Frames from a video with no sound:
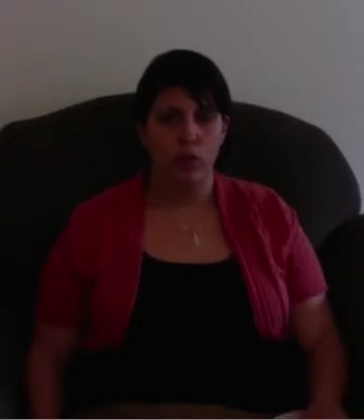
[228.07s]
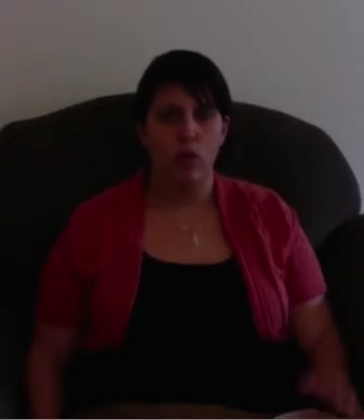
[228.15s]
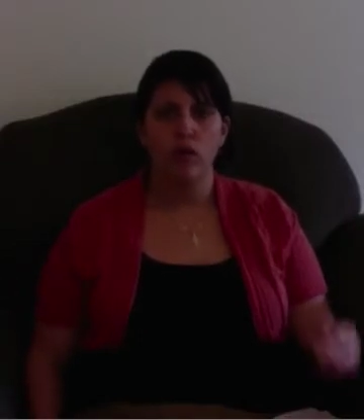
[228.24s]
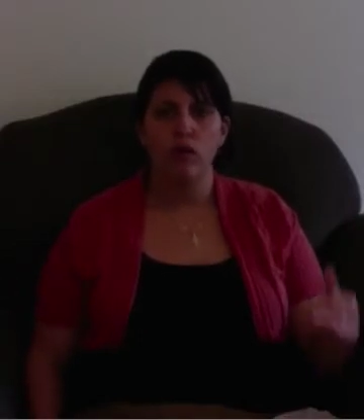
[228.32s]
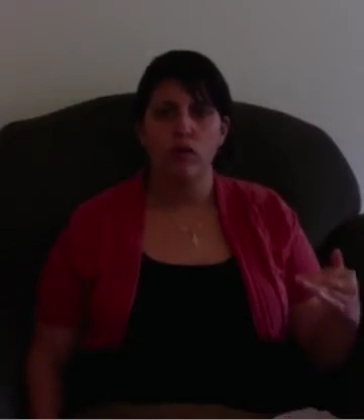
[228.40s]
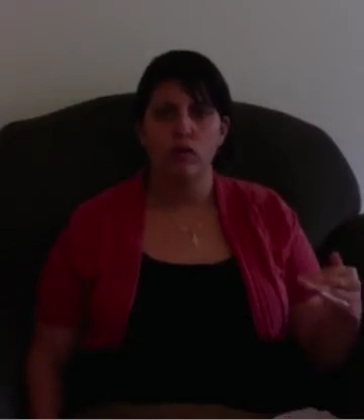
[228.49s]
What
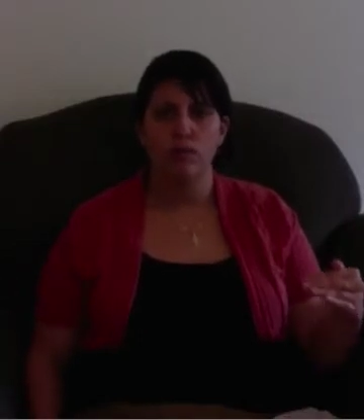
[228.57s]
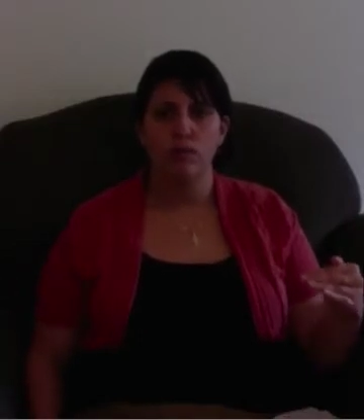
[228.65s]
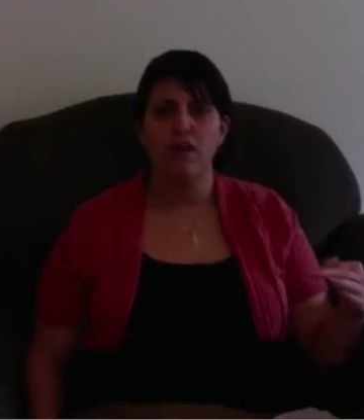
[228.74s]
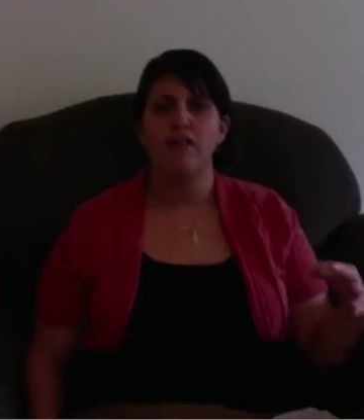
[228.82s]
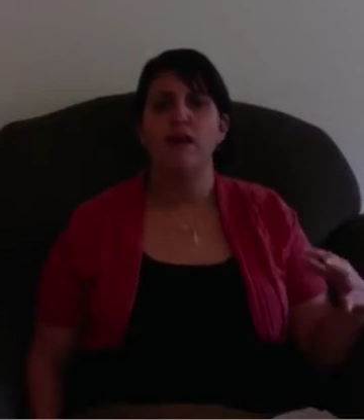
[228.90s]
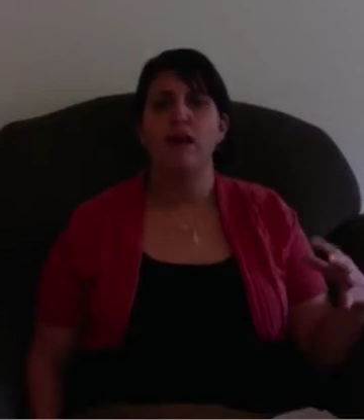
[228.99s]
are those
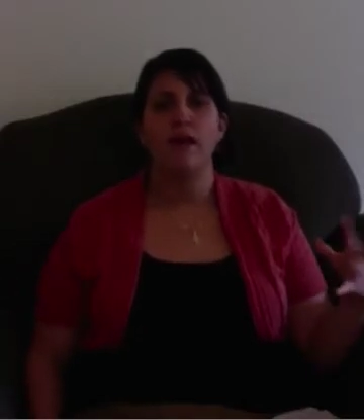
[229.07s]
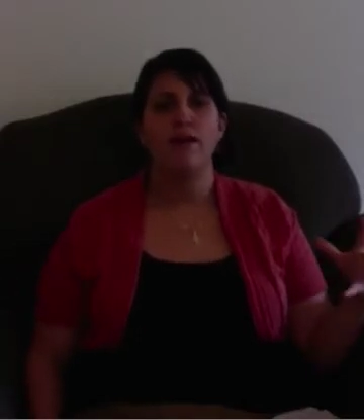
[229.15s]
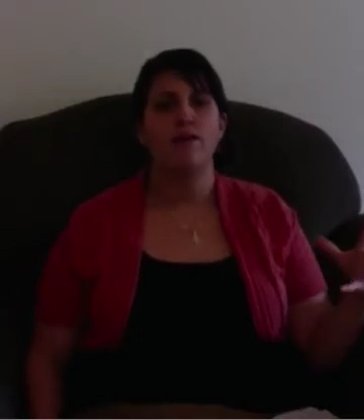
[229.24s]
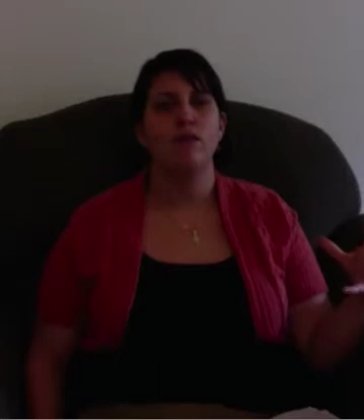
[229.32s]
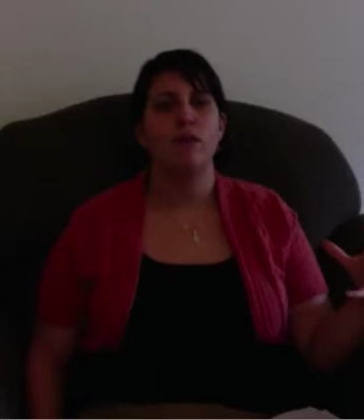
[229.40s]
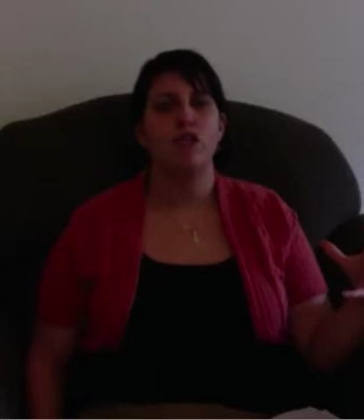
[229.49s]
baseline
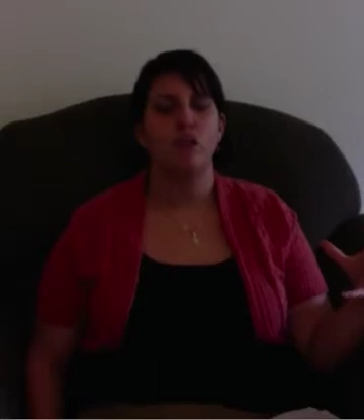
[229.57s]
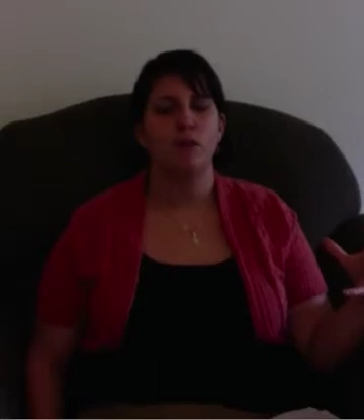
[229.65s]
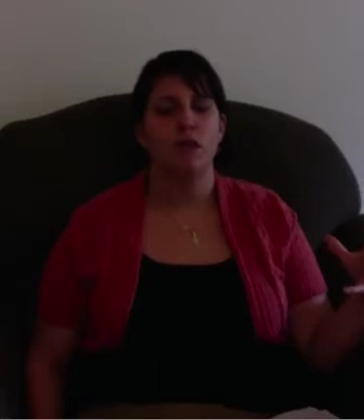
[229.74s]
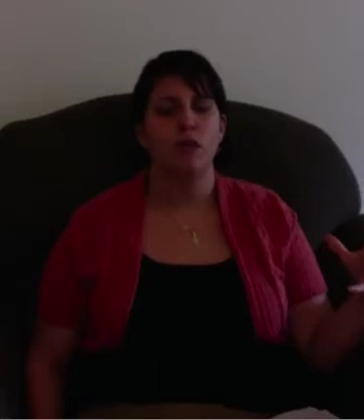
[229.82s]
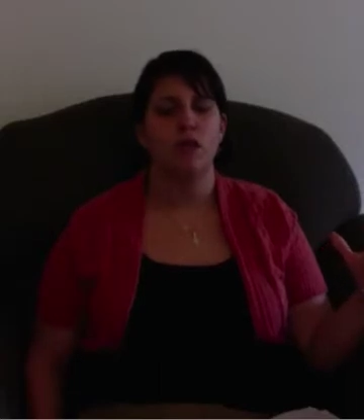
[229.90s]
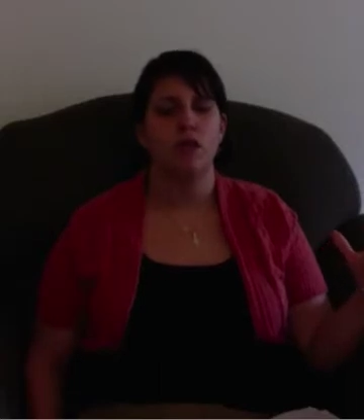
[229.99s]
inflammation
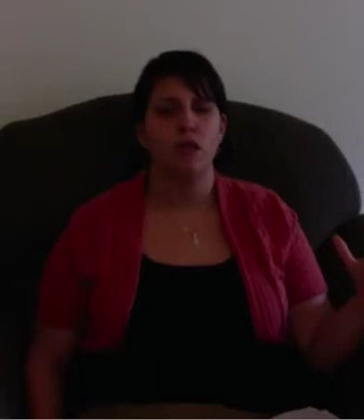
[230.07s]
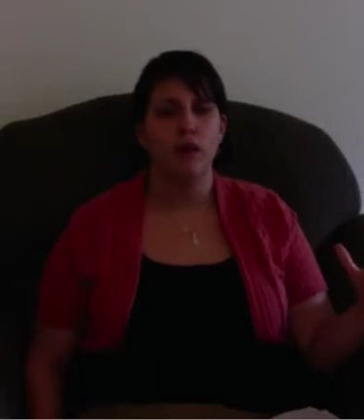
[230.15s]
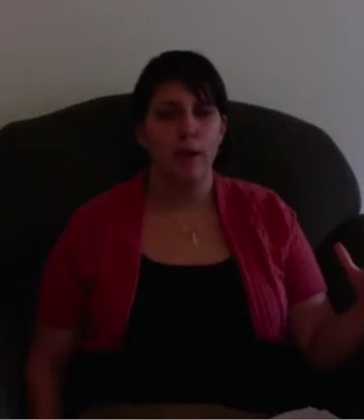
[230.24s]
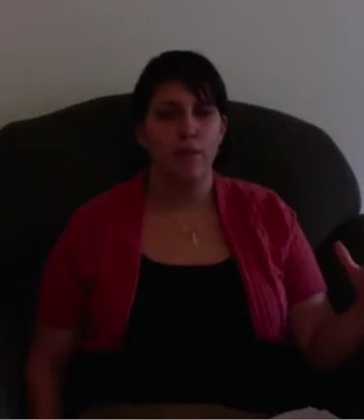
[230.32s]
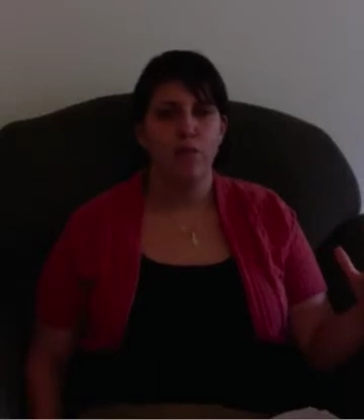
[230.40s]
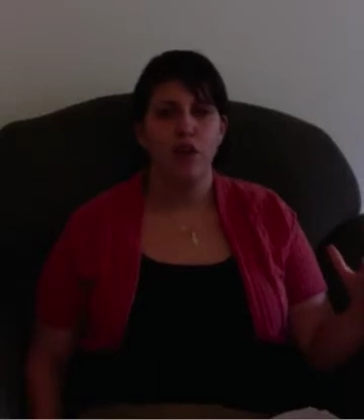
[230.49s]
markers? Okay,